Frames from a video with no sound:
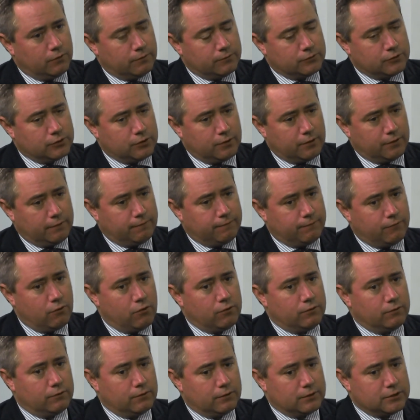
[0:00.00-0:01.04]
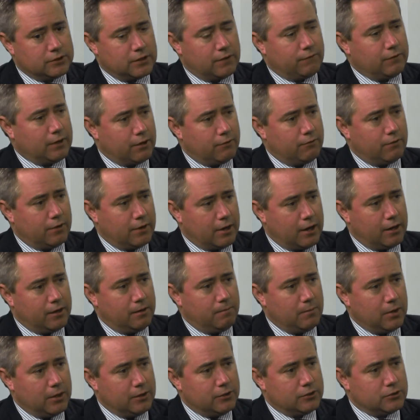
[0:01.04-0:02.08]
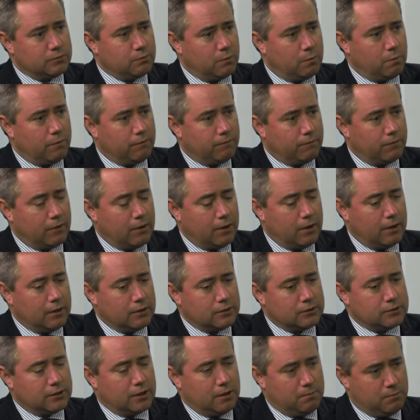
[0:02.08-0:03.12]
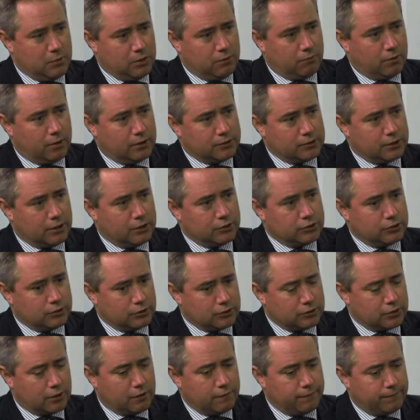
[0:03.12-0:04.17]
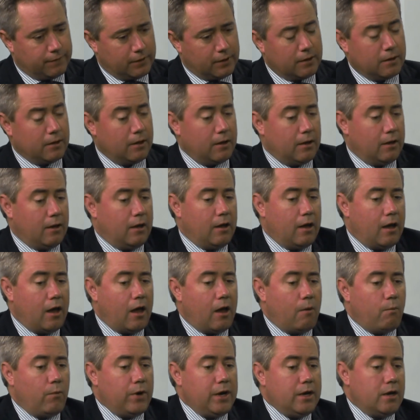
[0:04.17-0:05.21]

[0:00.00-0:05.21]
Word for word: certainly further than the seven hundred eighty metres where we've seen mineralisation so far, and we